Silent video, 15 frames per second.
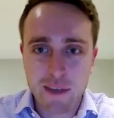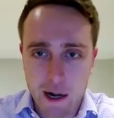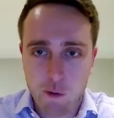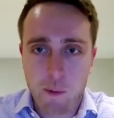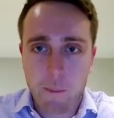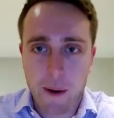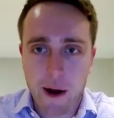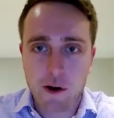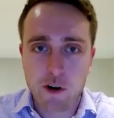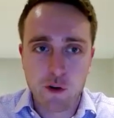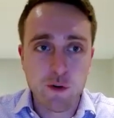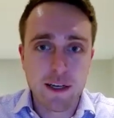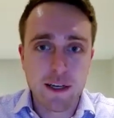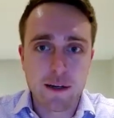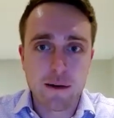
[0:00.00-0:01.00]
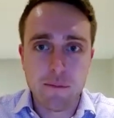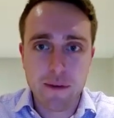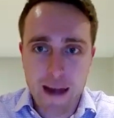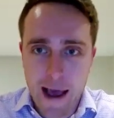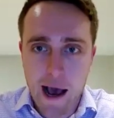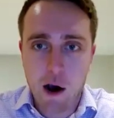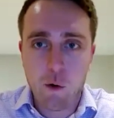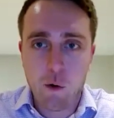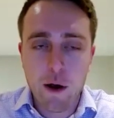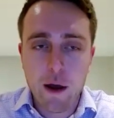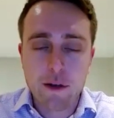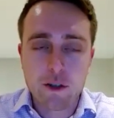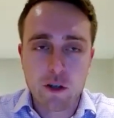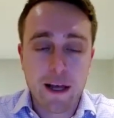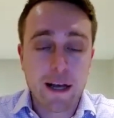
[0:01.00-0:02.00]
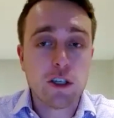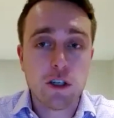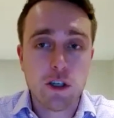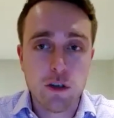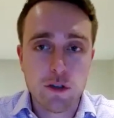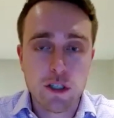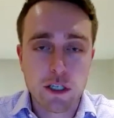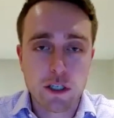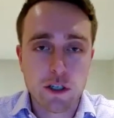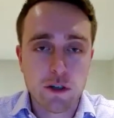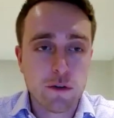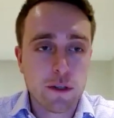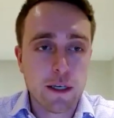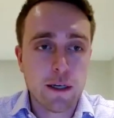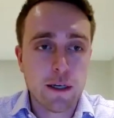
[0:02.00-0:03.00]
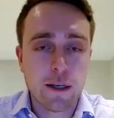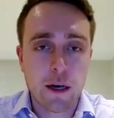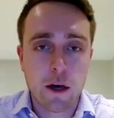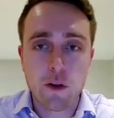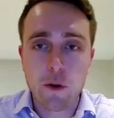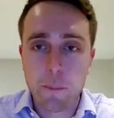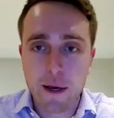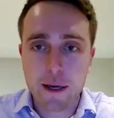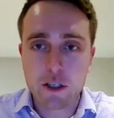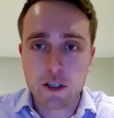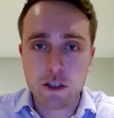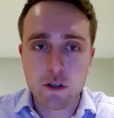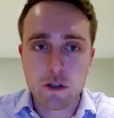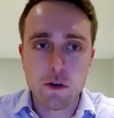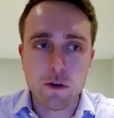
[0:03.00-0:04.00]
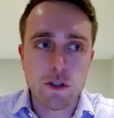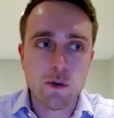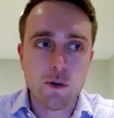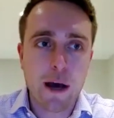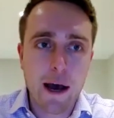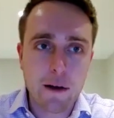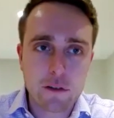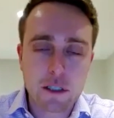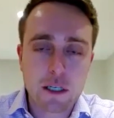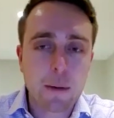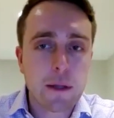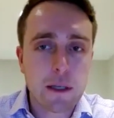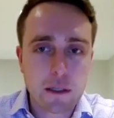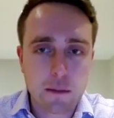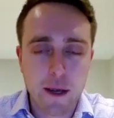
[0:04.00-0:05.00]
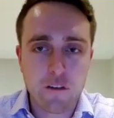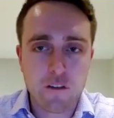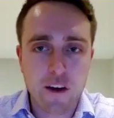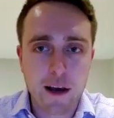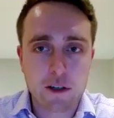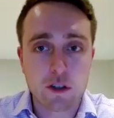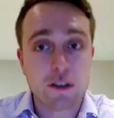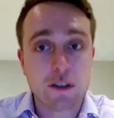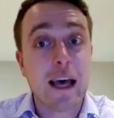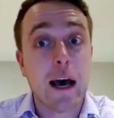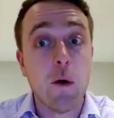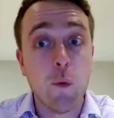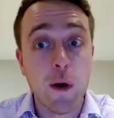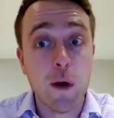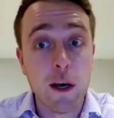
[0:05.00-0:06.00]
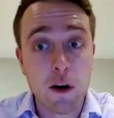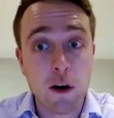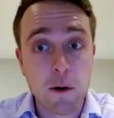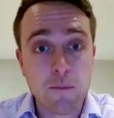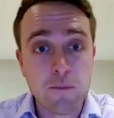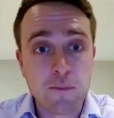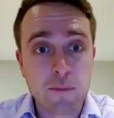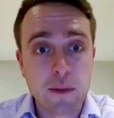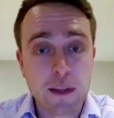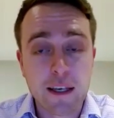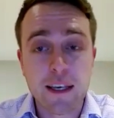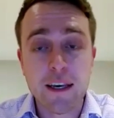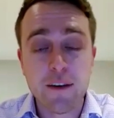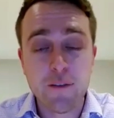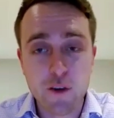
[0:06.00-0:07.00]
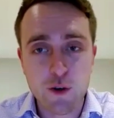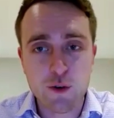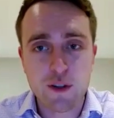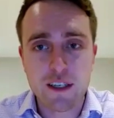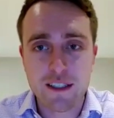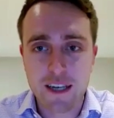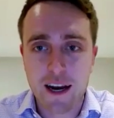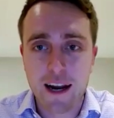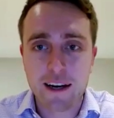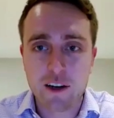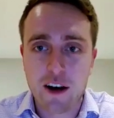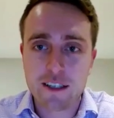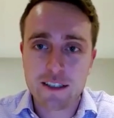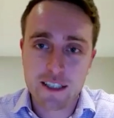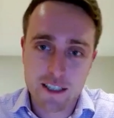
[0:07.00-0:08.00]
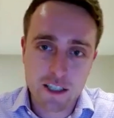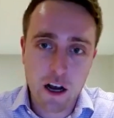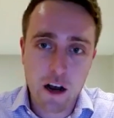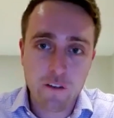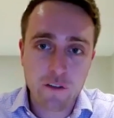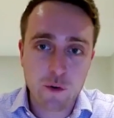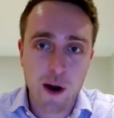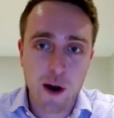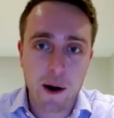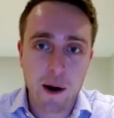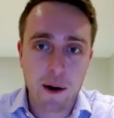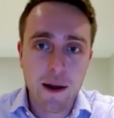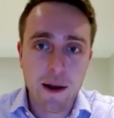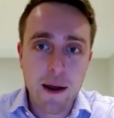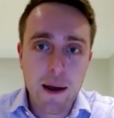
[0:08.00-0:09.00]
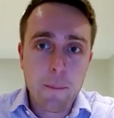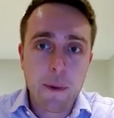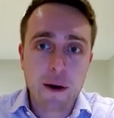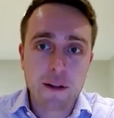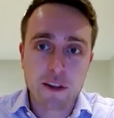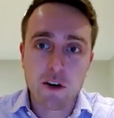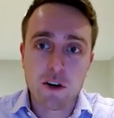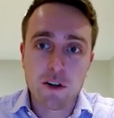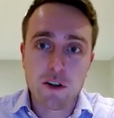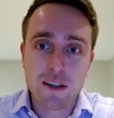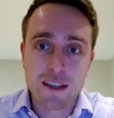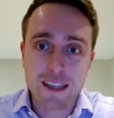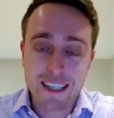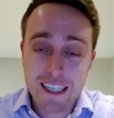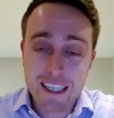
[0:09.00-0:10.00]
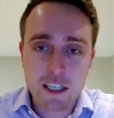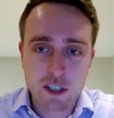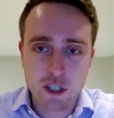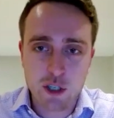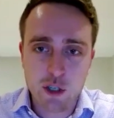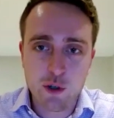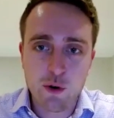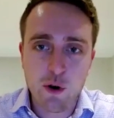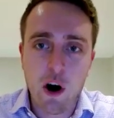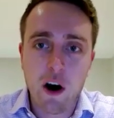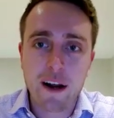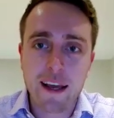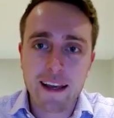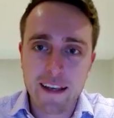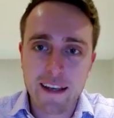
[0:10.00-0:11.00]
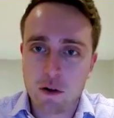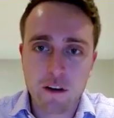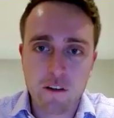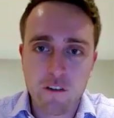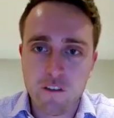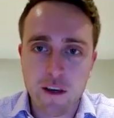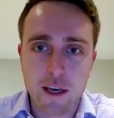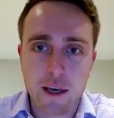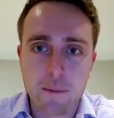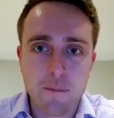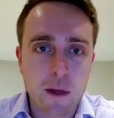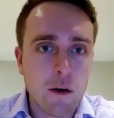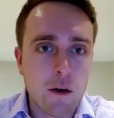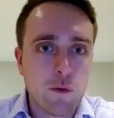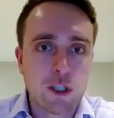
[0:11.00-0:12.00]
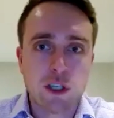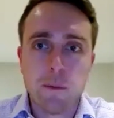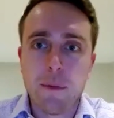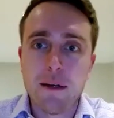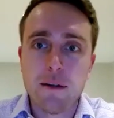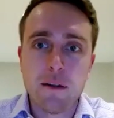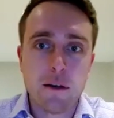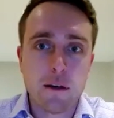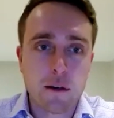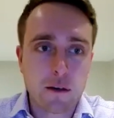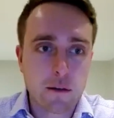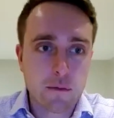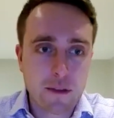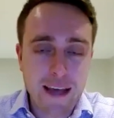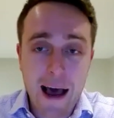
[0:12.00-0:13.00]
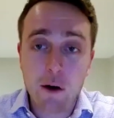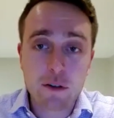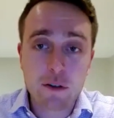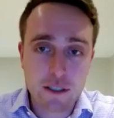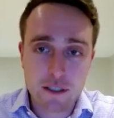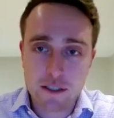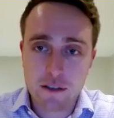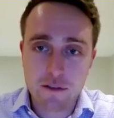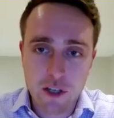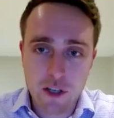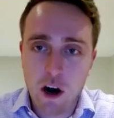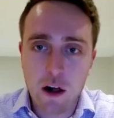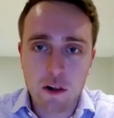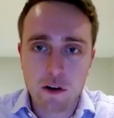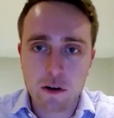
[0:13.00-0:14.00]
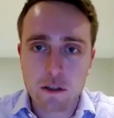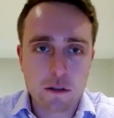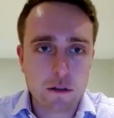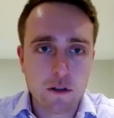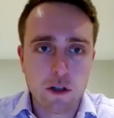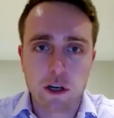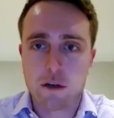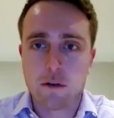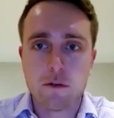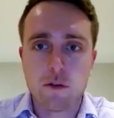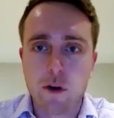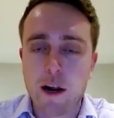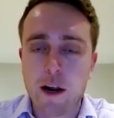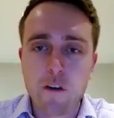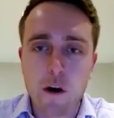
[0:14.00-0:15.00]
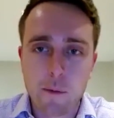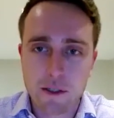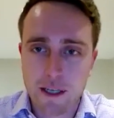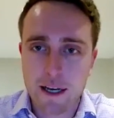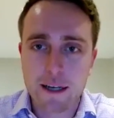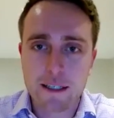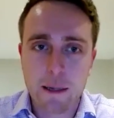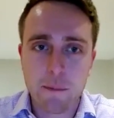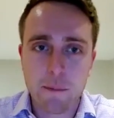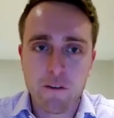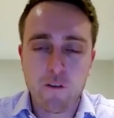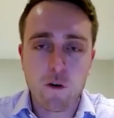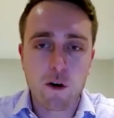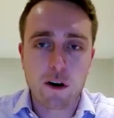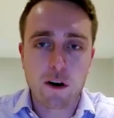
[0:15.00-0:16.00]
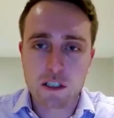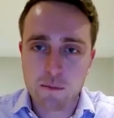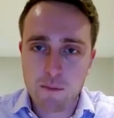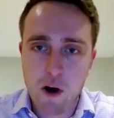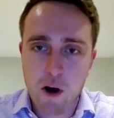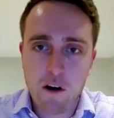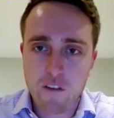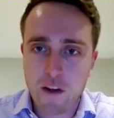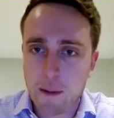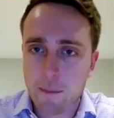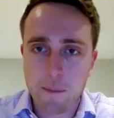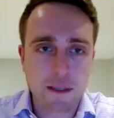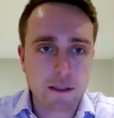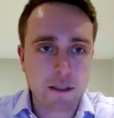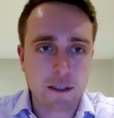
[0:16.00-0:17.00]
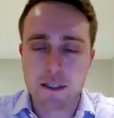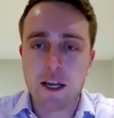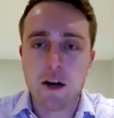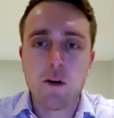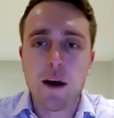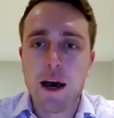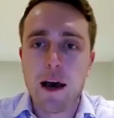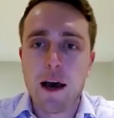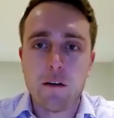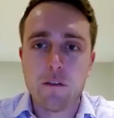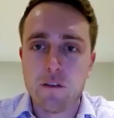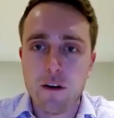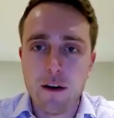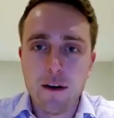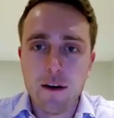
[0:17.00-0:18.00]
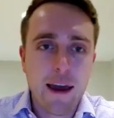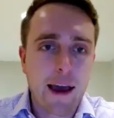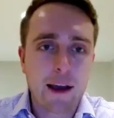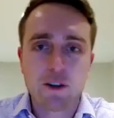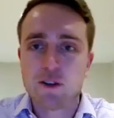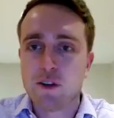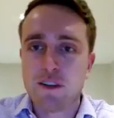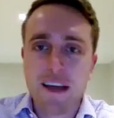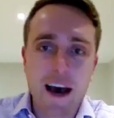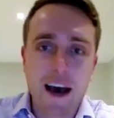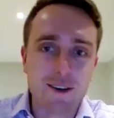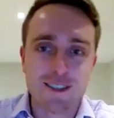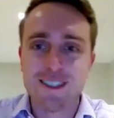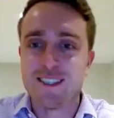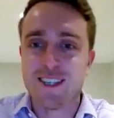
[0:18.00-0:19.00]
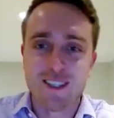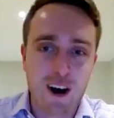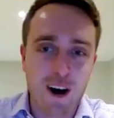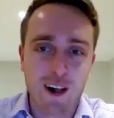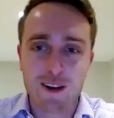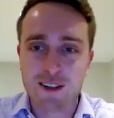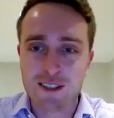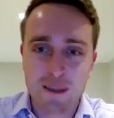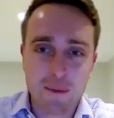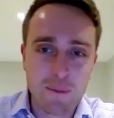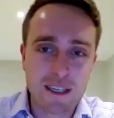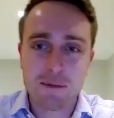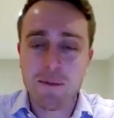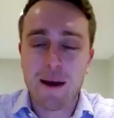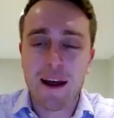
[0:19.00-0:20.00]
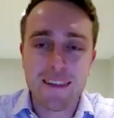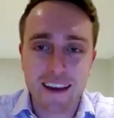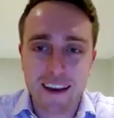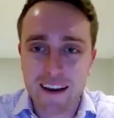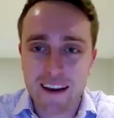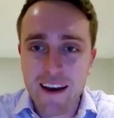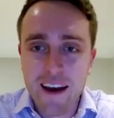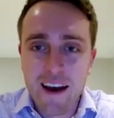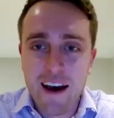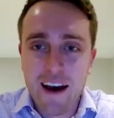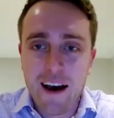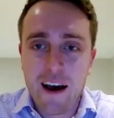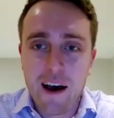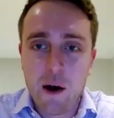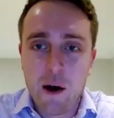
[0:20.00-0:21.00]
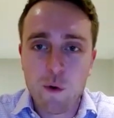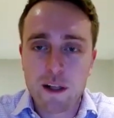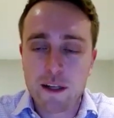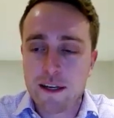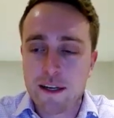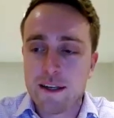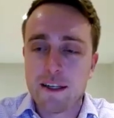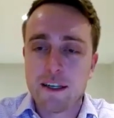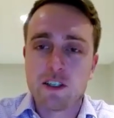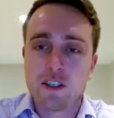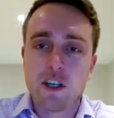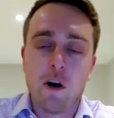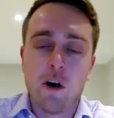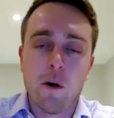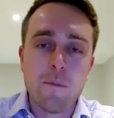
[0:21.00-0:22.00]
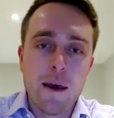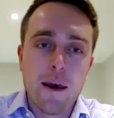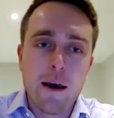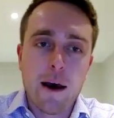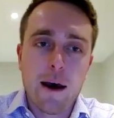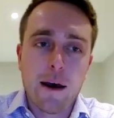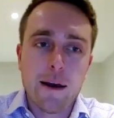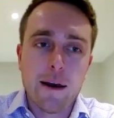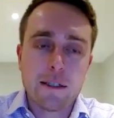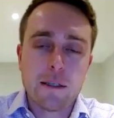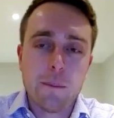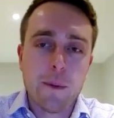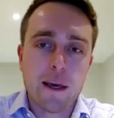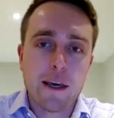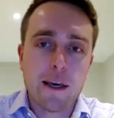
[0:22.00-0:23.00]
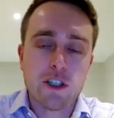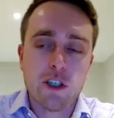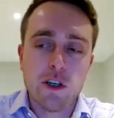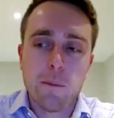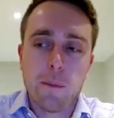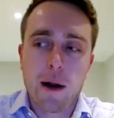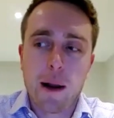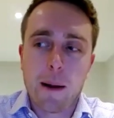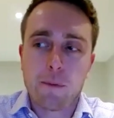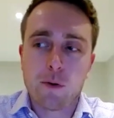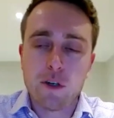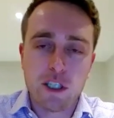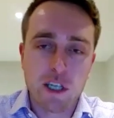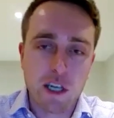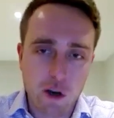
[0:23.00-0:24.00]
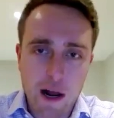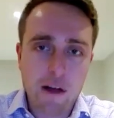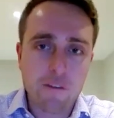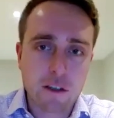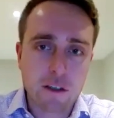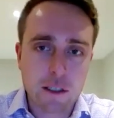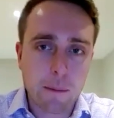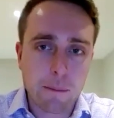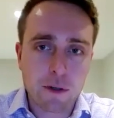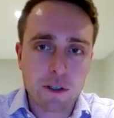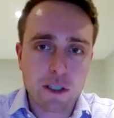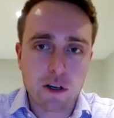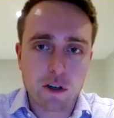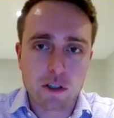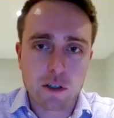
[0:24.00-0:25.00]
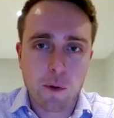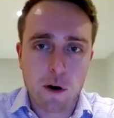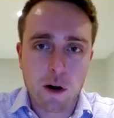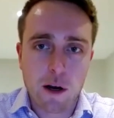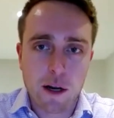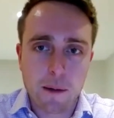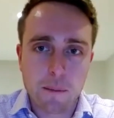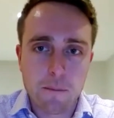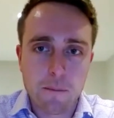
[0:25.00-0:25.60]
repaired. You need it now. So that's a huge issue. The other big issue too is you have some of these manufacturers that will give you the diagnostic software, but they'll lease it to you on a yearly fee, which could be in the thousands of dollars. Look, grain farmers, like I said before, are small family businesses. They don't have extra thousands of dollars to be spending willy-nilly. So it's a big issue, but I appreciate your advocacy, appreciate your support on it.